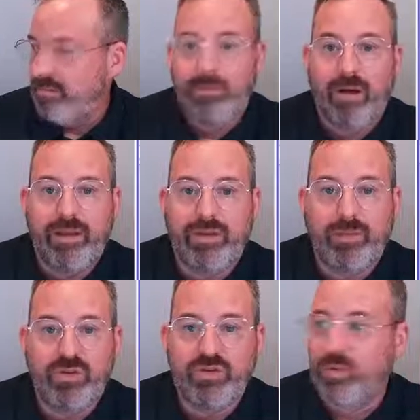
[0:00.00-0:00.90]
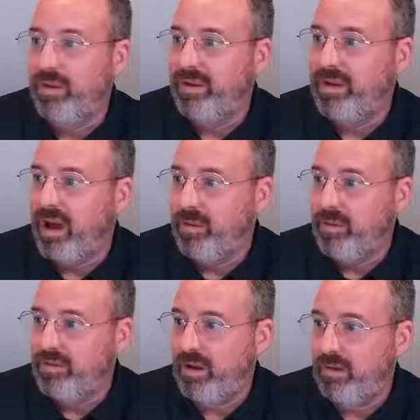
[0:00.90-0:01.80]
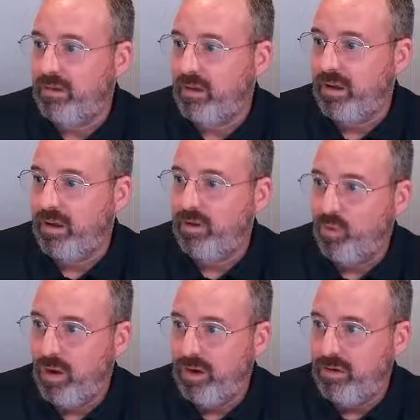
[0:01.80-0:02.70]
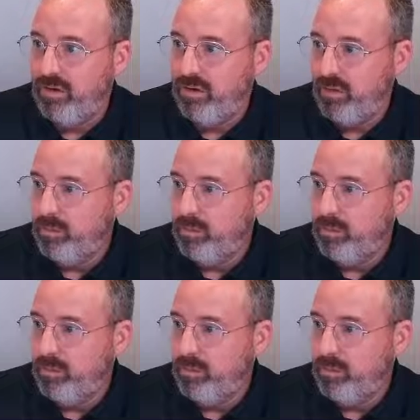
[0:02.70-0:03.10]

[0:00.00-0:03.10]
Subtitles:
I ended up using one of the documents that I kind of wanted to do.